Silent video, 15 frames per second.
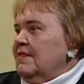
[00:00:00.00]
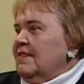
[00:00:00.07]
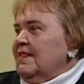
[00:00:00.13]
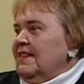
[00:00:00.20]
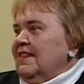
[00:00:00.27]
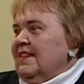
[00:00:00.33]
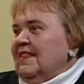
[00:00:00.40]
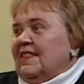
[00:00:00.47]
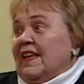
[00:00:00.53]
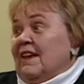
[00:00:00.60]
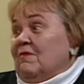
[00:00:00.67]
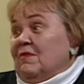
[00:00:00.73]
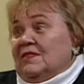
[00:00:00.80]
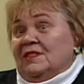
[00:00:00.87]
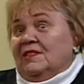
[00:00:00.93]

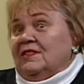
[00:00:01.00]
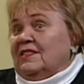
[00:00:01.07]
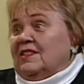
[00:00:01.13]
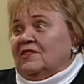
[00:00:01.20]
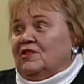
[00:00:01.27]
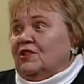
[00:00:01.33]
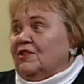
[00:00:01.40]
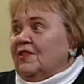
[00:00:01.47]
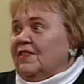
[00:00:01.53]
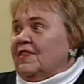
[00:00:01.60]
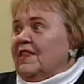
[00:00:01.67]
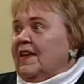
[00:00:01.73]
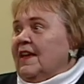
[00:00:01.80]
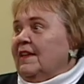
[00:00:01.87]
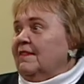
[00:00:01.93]
That wasn't such a good
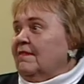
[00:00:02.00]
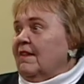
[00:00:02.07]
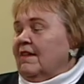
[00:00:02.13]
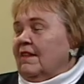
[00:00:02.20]
thing.